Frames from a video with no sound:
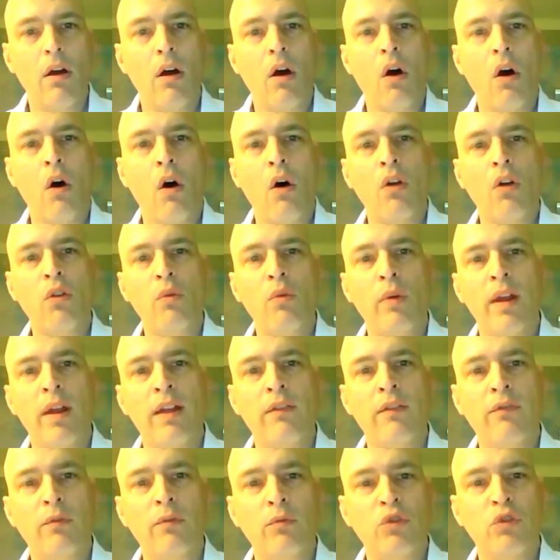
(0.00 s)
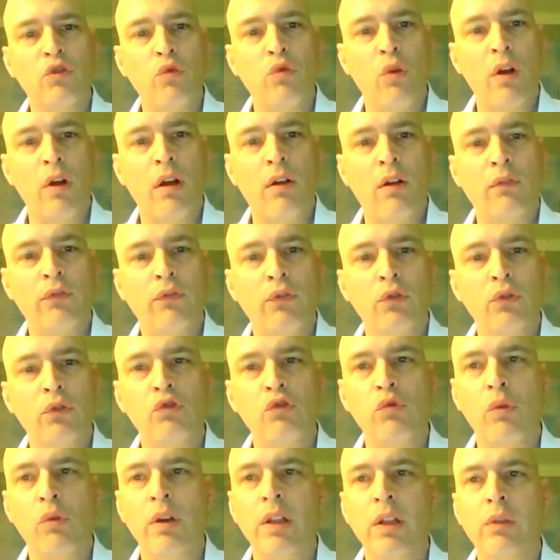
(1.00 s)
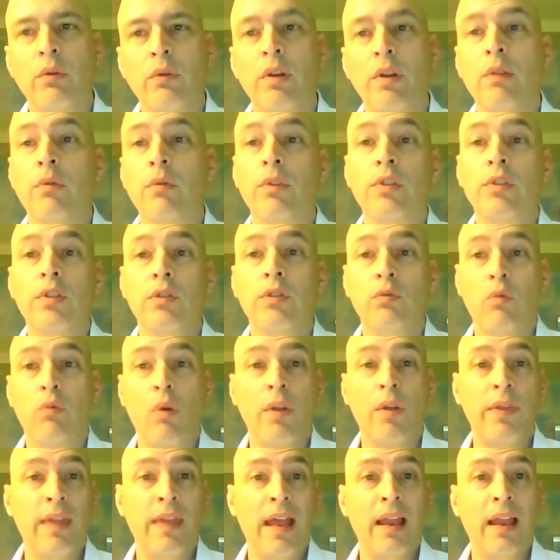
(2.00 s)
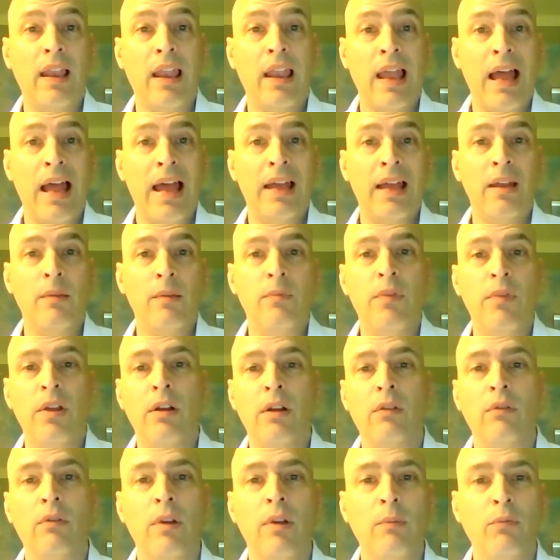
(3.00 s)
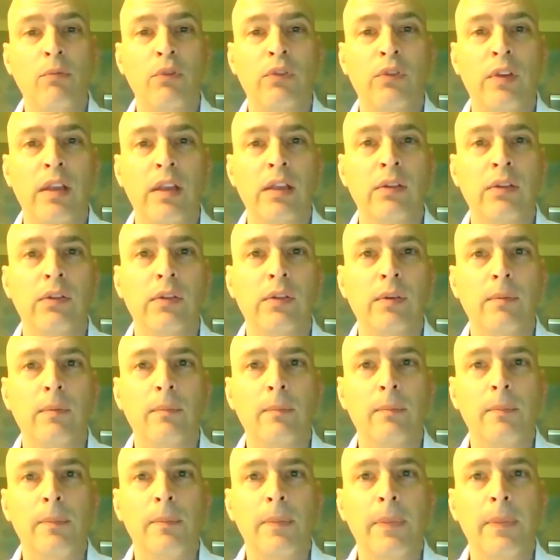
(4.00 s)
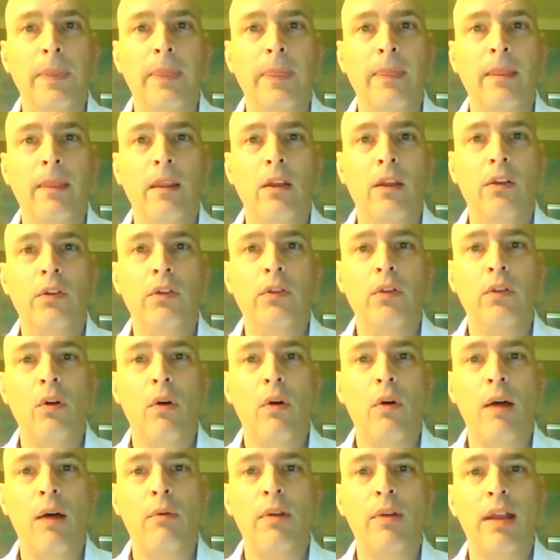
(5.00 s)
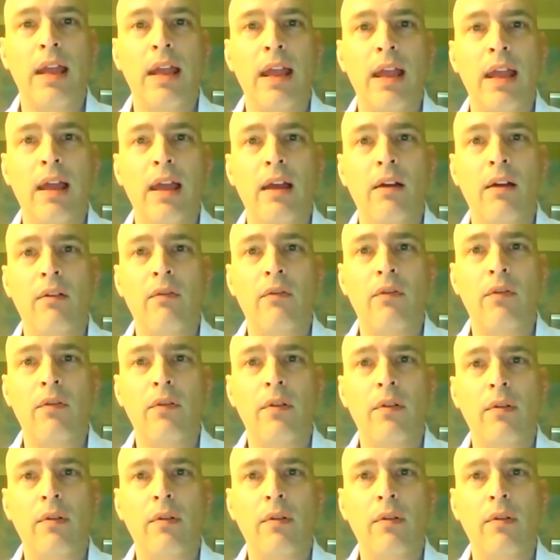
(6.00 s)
all the way from 12 through 23, which is what that line up there represents. So I would have